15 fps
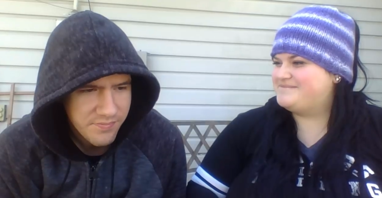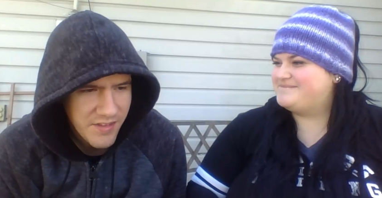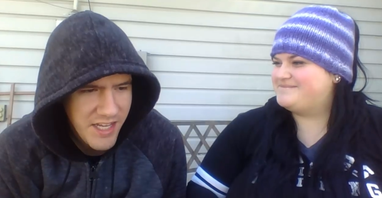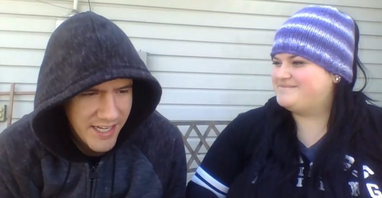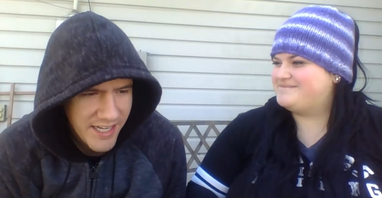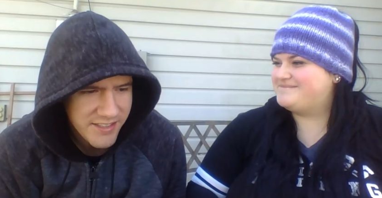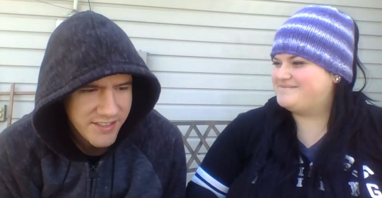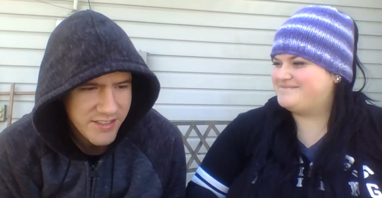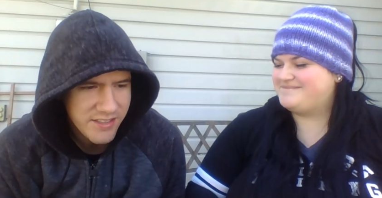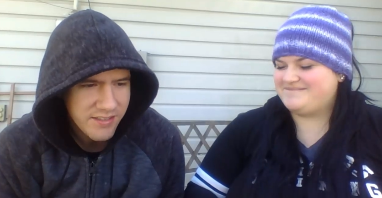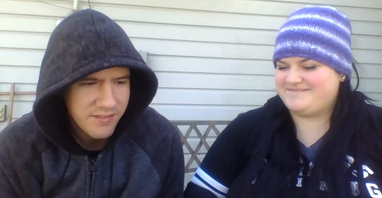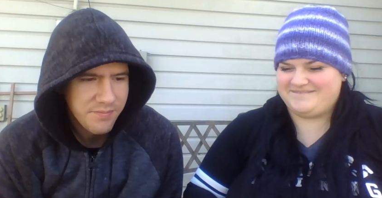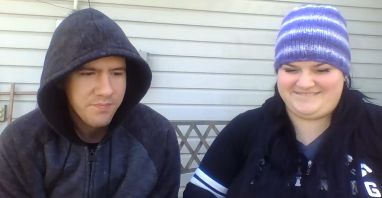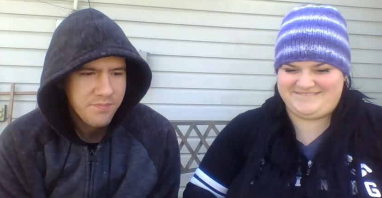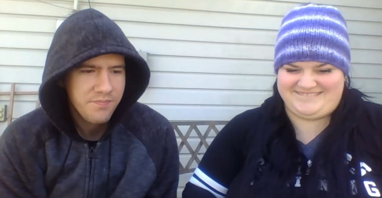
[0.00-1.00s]

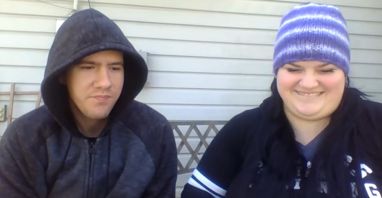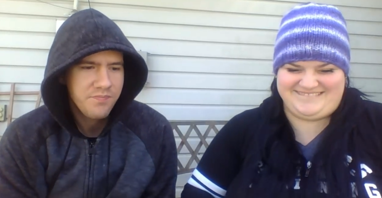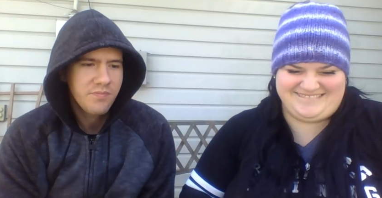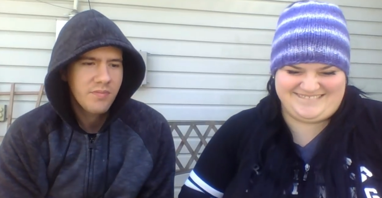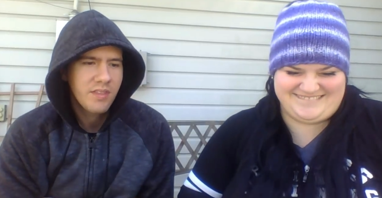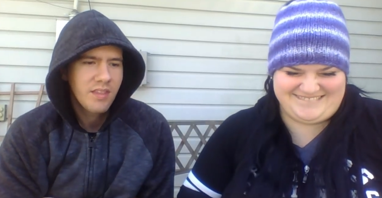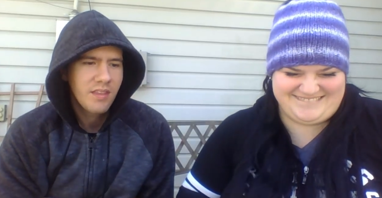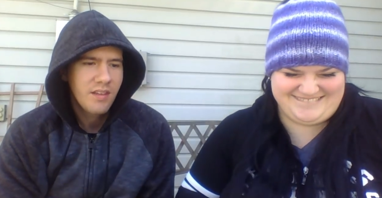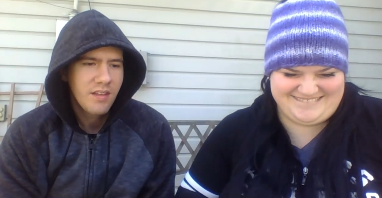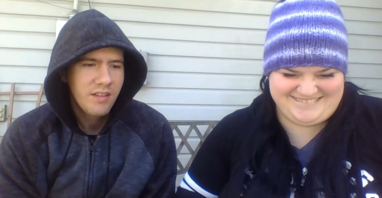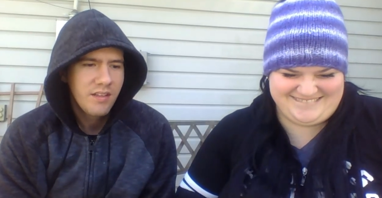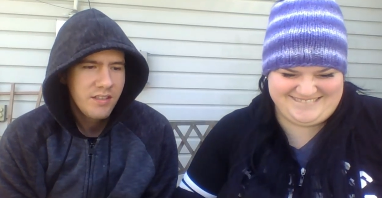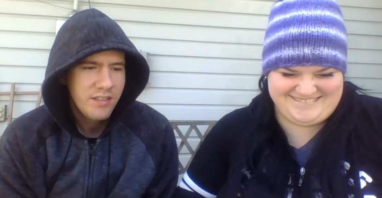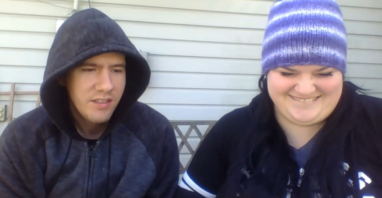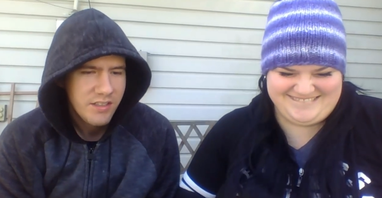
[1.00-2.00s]
Speaker 1: Yes.
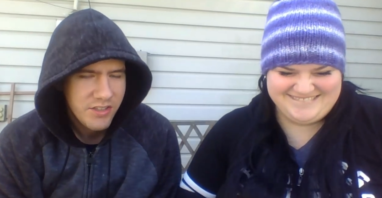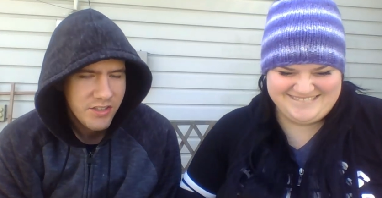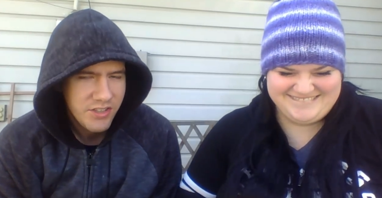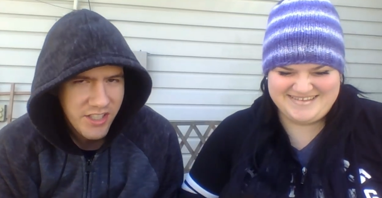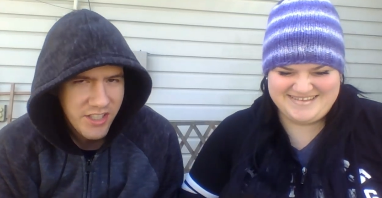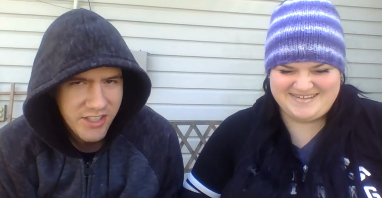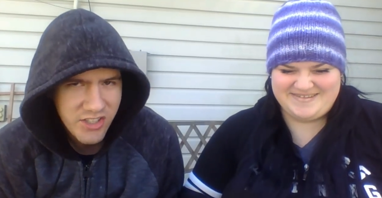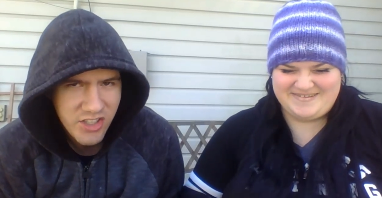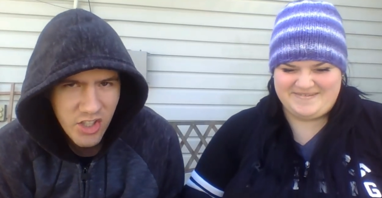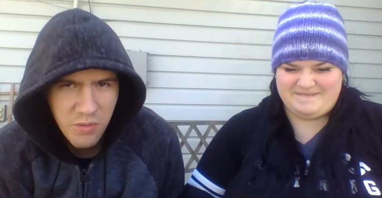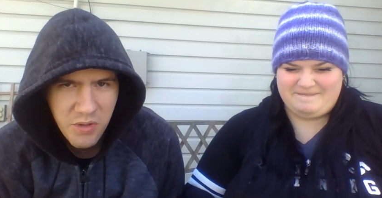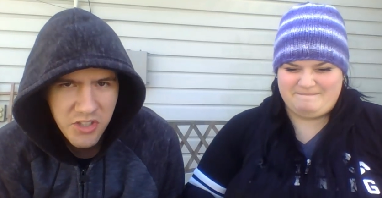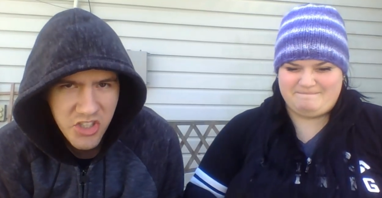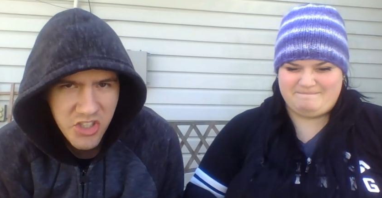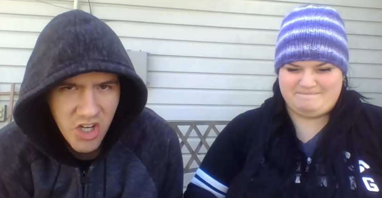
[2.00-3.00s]
Just so
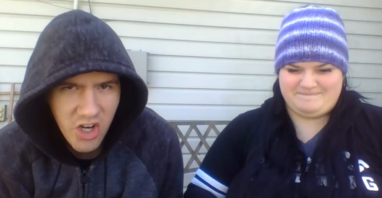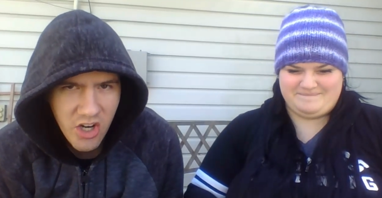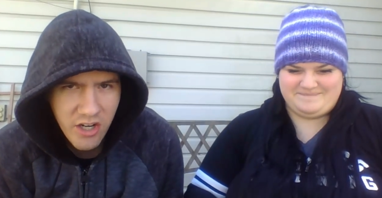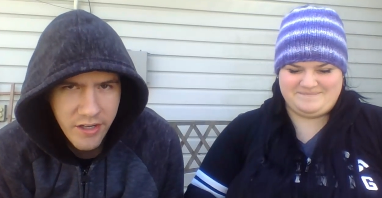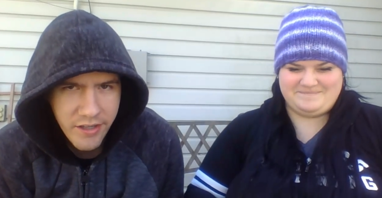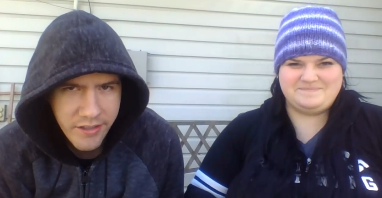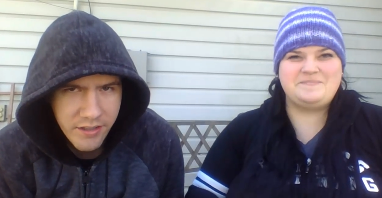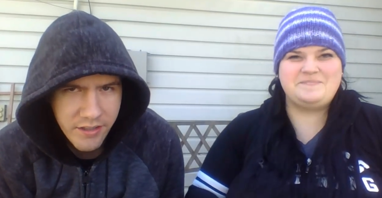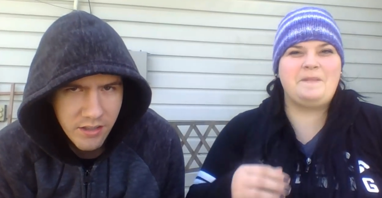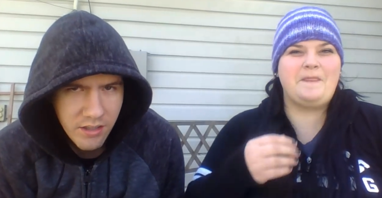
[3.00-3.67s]
much yarn